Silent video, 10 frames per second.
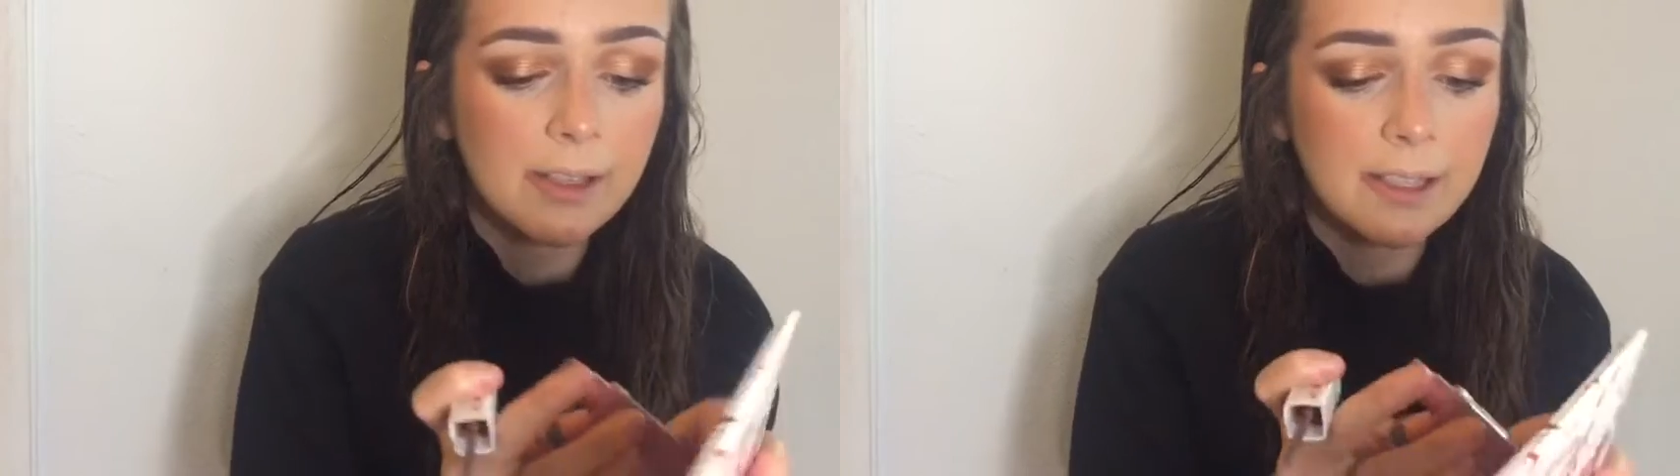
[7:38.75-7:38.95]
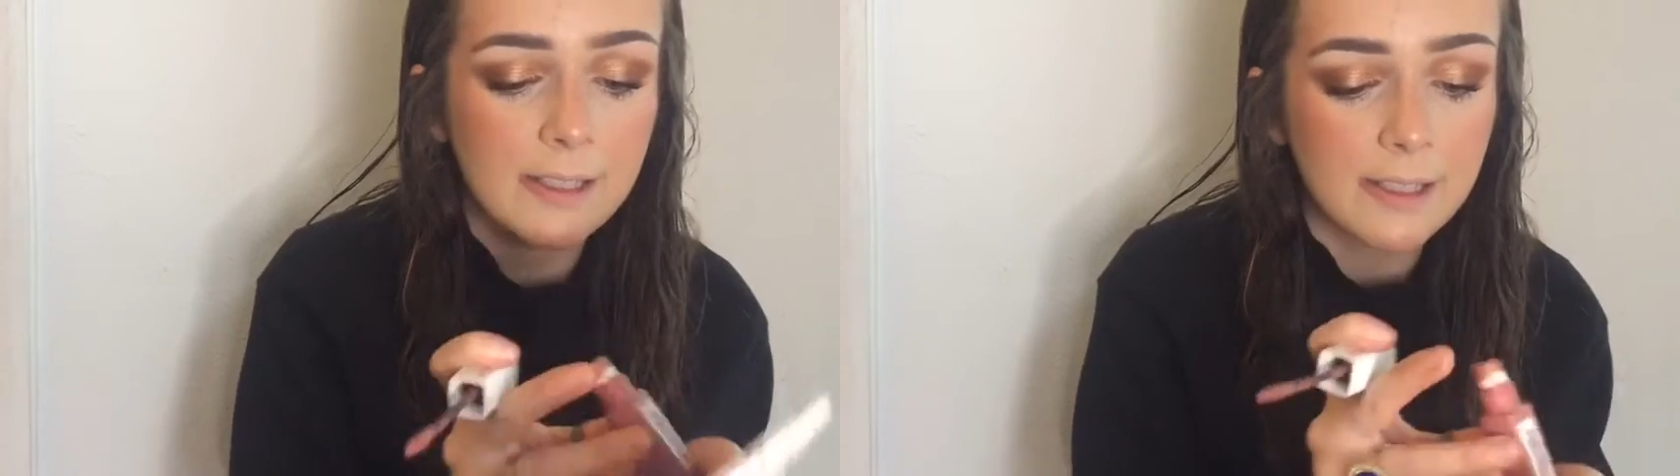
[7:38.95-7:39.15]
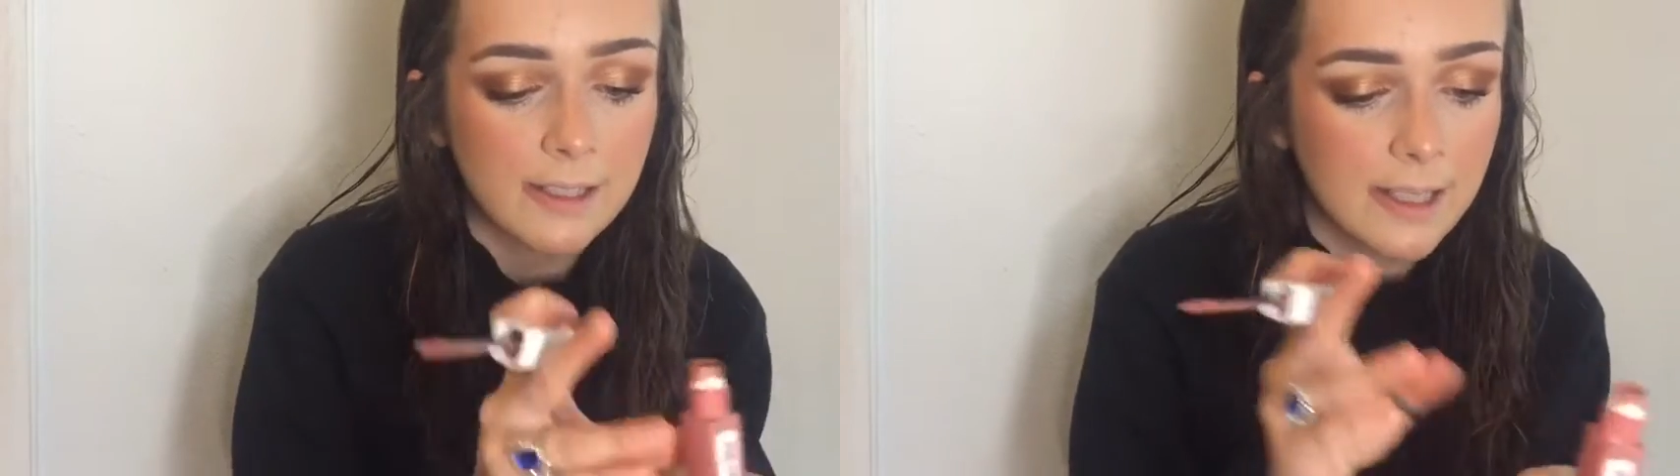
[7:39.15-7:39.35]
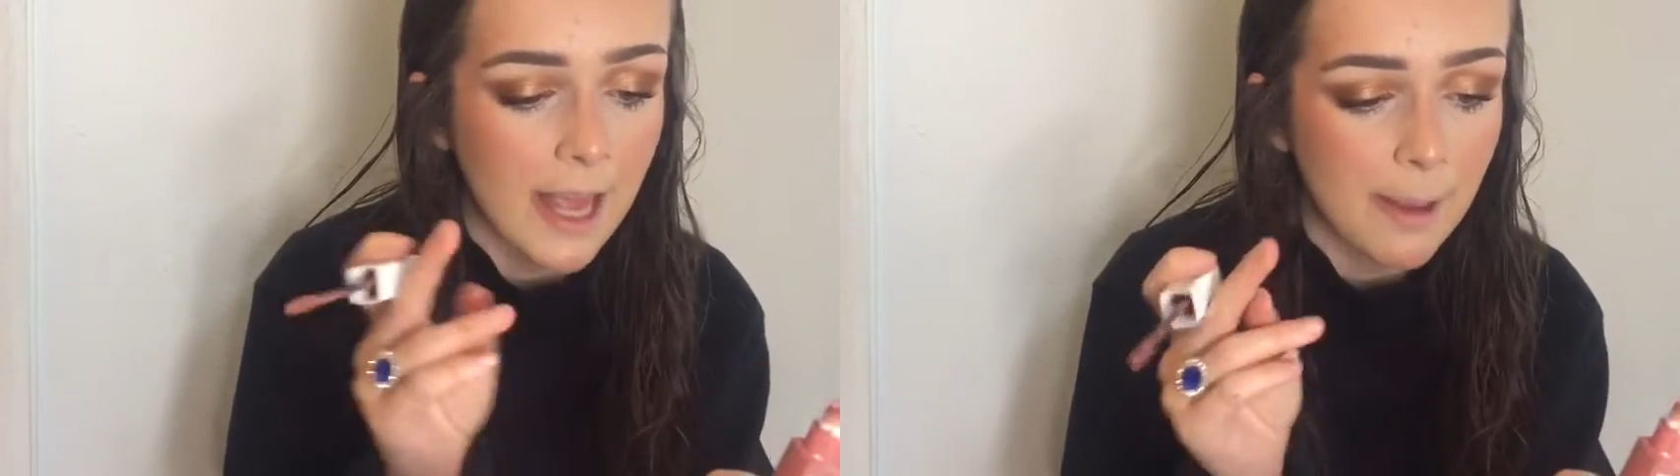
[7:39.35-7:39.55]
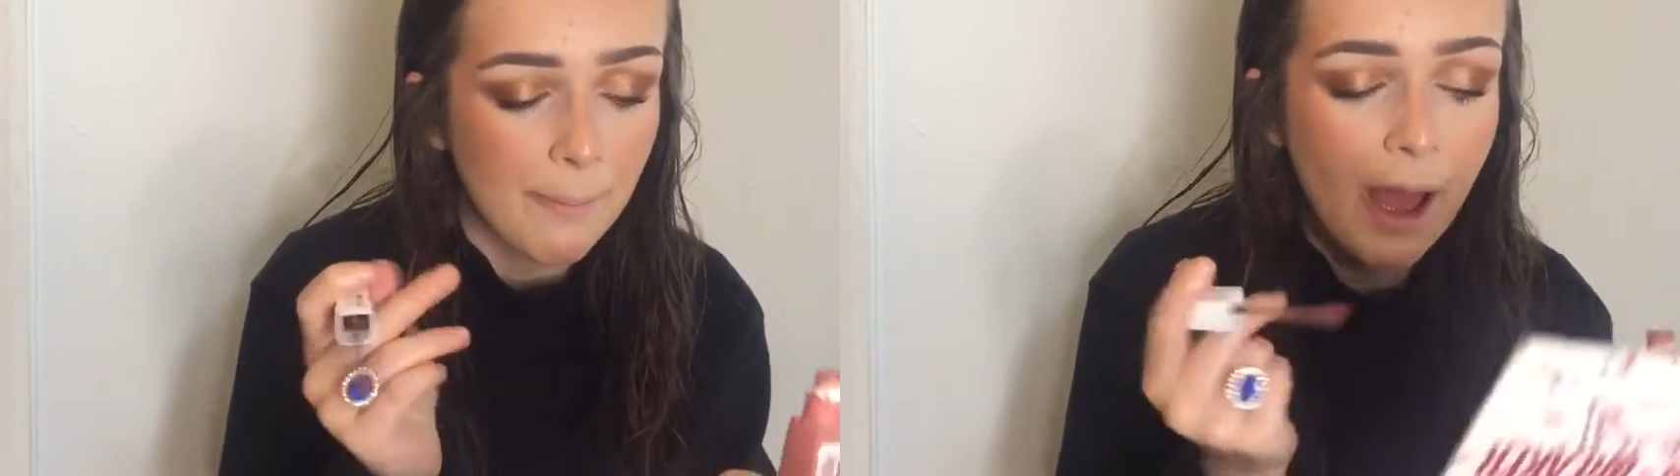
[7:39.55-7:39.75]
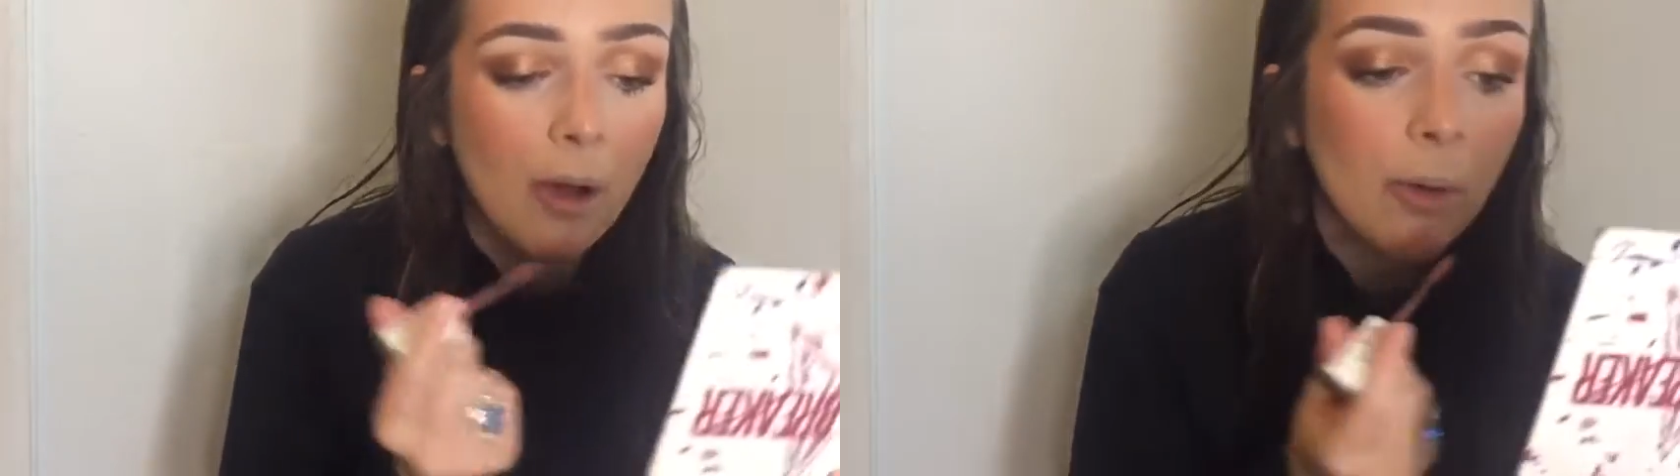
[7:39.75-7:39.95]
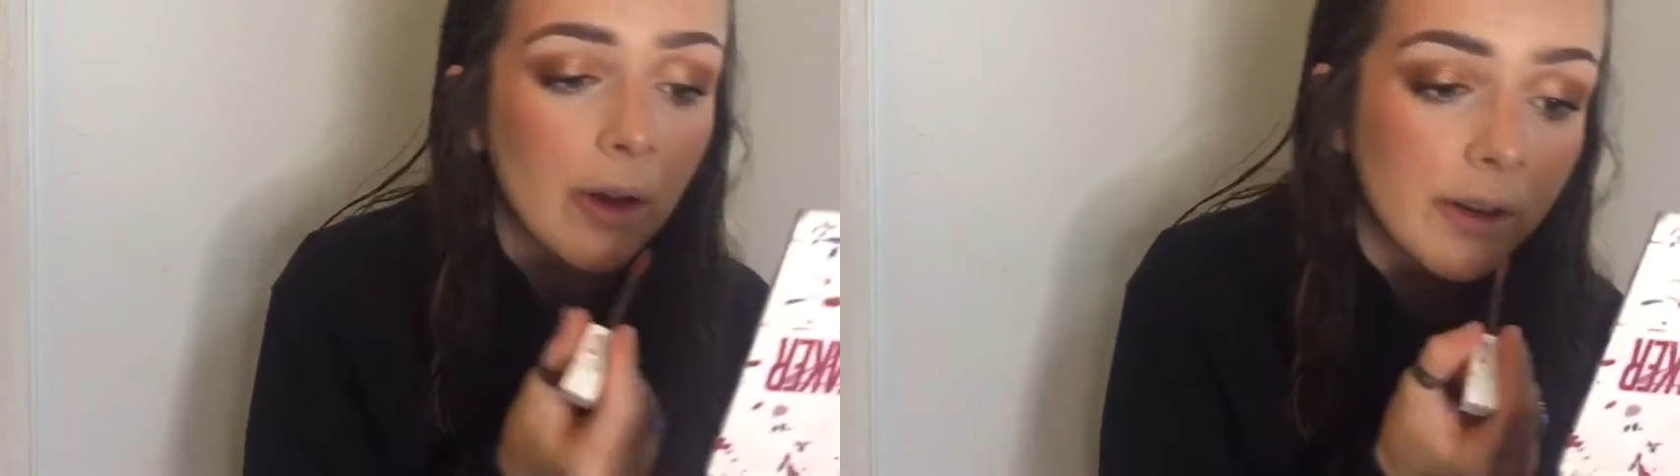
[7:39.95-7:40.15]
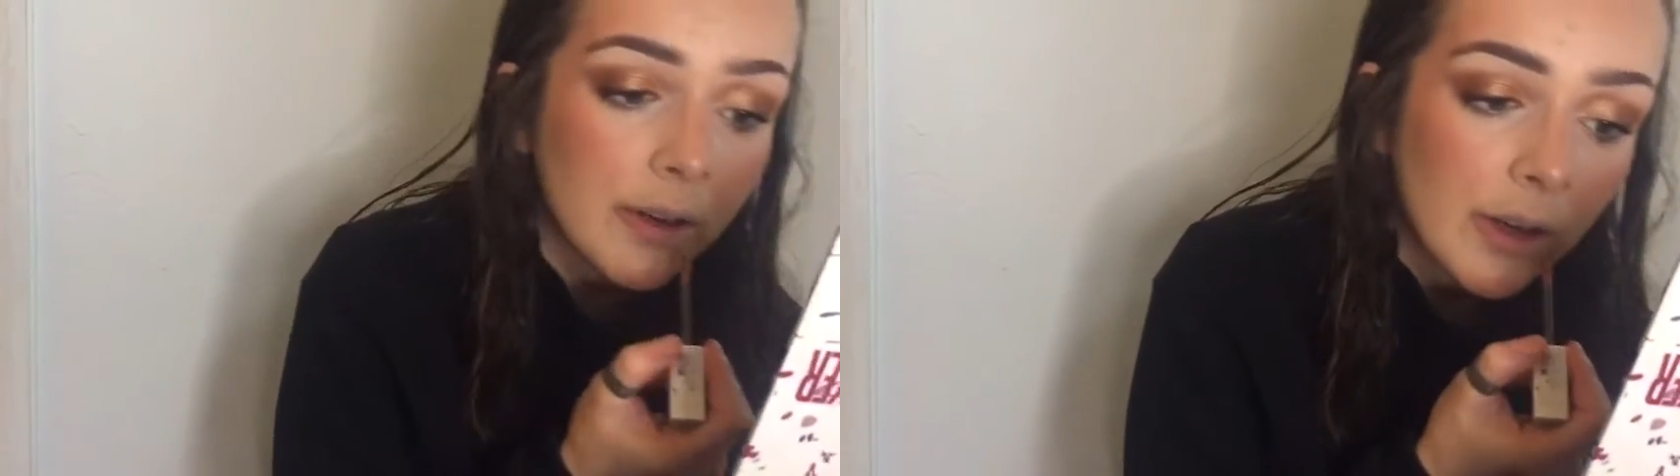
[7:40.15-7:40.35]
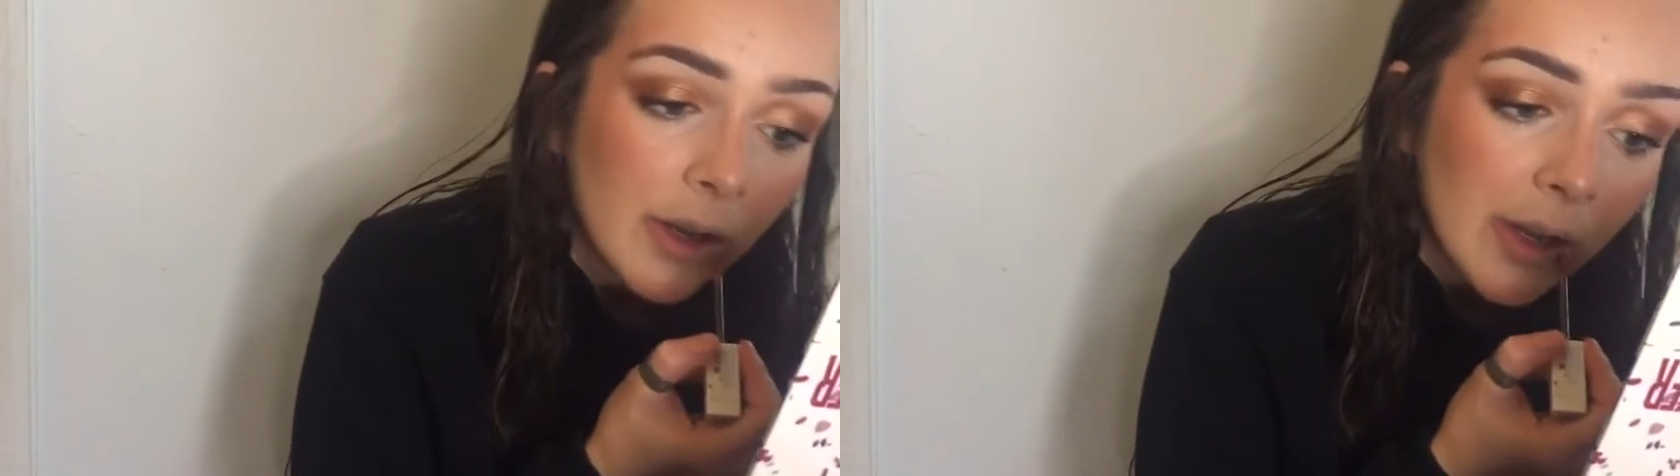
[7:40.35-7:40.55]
This is a Stay Matte one.